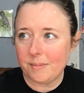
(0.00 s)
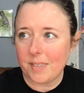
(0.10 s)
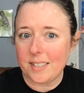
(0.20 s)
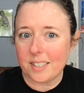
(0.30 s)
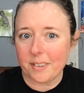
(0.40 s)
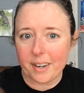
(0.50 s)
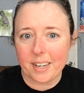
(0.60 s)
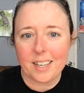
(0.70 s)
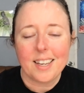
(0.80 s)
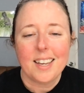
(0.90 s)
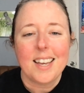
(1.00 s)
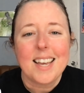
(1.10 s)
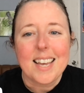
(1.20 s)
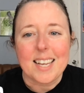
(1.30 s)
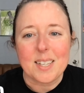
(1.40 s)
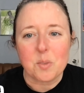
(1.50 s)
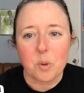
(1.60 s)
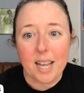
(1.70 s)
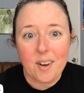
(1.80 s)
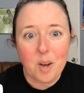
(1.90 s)
itinerary, is we'll
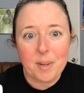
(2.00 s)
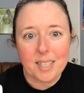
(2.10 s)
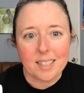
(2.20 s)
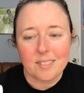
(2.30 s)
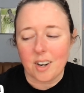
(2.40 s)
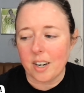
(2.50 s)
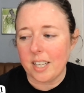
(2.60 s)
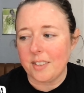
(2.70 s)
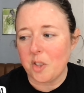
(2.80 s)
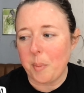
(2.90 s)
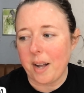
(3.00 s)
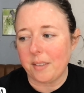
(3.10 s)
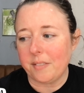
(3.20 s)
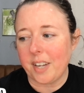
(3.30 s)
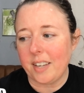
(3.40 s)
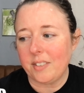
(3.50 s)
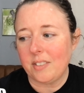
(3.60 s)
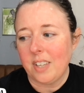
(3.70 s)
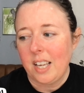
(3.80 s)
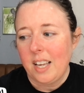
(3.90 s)
count how many are in the pound of
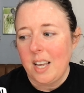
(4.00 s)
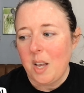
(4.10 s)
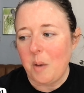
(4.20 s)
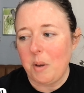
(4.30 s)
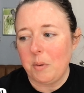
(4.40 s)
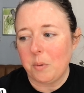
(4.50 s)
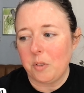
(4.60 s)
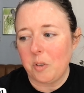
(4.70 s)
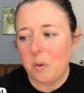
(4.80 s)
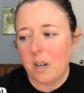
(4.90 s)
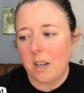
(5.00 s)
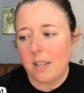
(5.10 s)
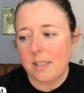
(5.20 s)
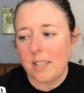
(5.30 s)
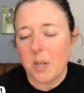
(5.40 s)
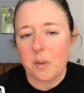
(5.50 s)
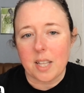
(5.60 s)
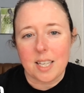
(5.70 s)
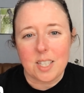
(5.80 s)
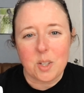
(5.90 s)
dice. And maybe we'll do a thing where,
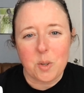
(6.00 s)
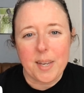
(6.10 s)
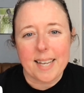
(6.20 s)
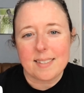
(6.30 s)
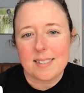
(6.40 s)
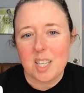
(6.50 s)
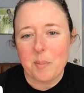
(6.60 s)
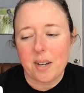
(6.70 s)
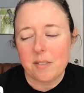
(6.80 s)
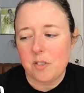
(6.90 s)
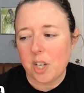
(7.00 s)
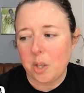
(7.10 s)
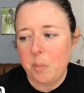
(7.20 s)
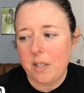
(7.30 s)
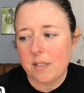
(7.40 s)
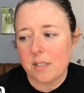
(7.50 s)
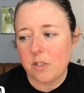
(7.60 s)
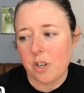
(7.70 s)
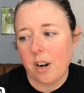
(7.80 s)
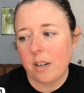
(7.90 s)
like, you know, you guess the amount of jelly beans in a
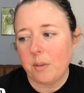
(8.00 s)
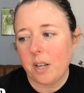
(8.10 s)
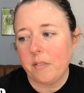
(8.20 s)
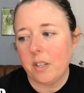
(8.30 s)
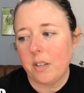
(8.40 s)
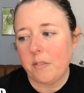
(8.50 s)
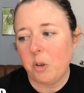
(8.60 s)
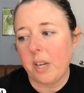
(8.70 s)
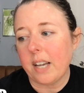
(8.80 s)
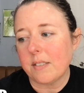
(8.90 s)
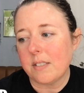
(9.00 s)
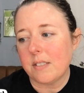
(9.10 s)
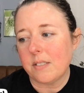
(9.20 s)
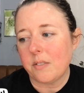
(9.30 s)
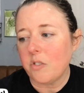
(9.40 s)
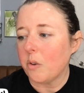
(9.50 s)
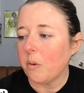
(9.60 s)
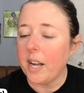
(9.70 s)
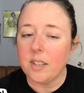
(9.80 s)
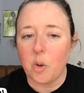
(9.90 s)
jar or whatever. If you guess the
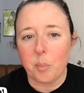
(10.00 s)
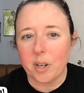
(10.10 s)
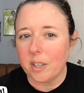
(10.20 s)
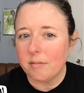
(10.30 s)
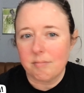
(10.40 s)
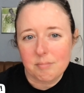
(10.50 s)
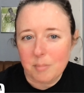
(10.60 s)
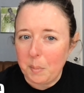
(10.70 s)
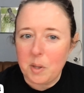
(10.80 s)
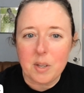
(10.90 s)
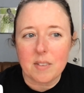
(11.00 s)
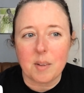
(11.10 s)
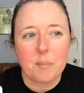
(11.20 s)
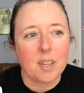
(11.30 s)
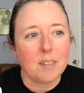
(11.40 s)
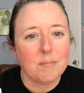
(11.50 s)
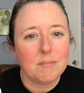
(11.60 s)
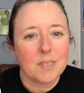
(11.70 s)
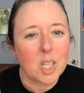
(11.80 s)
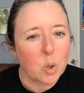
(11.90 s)
right number, maybe you get something
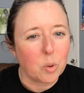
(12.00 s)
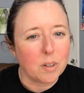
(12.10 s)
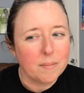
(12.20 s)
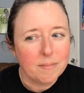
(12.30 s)
cool.